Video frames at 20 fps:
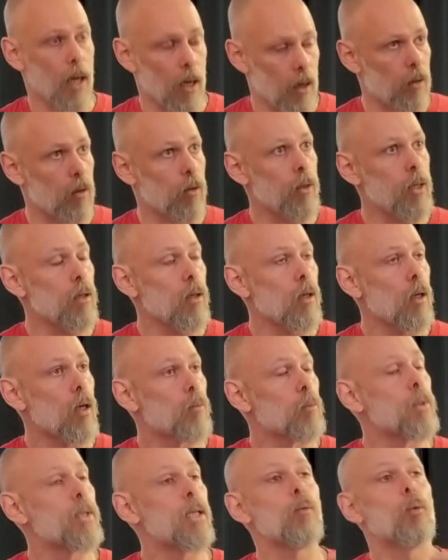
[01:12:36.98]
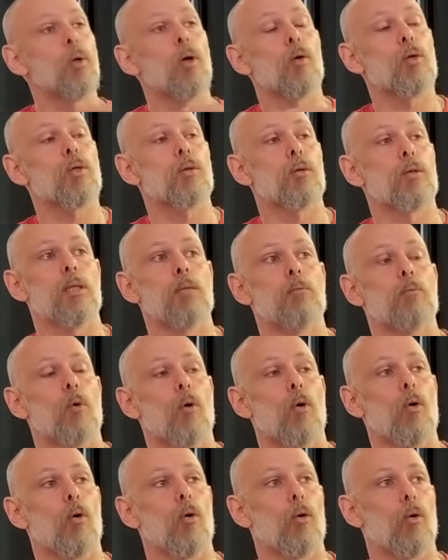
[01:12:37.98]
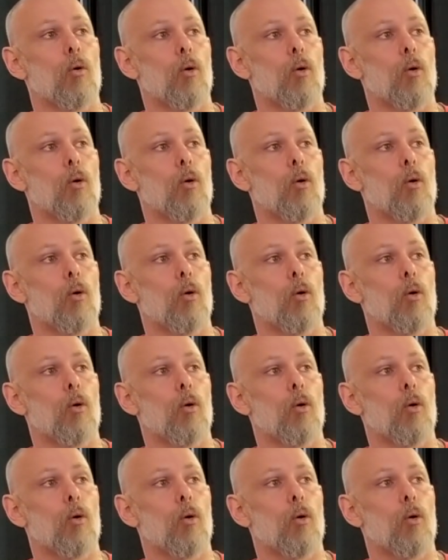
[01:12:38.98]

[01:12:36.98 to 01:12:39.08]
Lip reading: I agree, but then we also need more